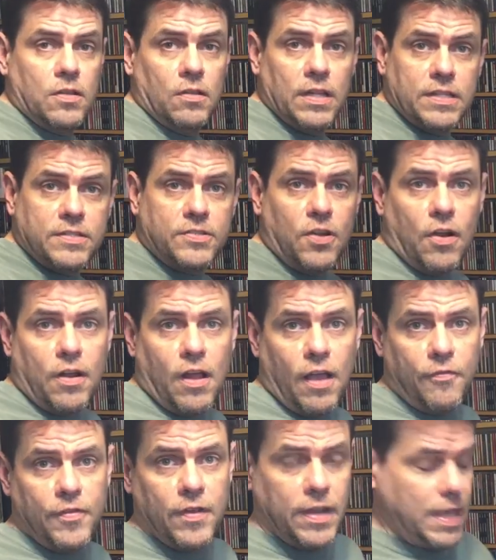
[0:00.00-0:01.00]
So let's start
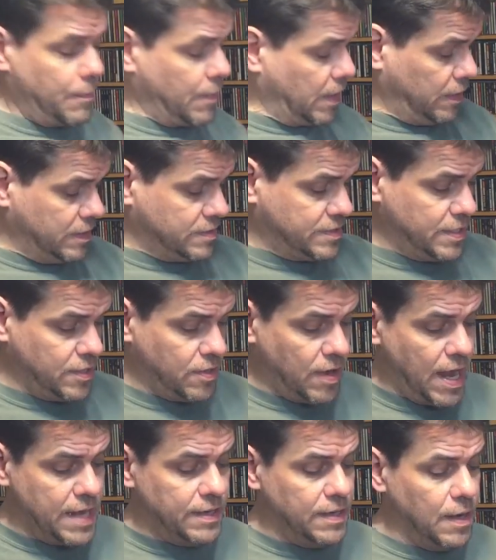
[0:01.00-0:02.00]
off here. I got my list
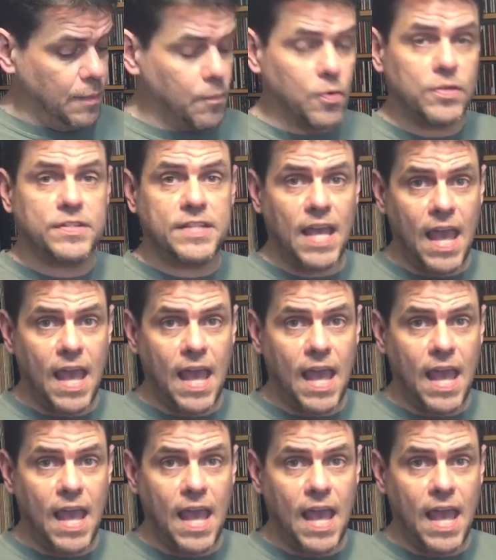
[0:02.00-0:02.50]
here at number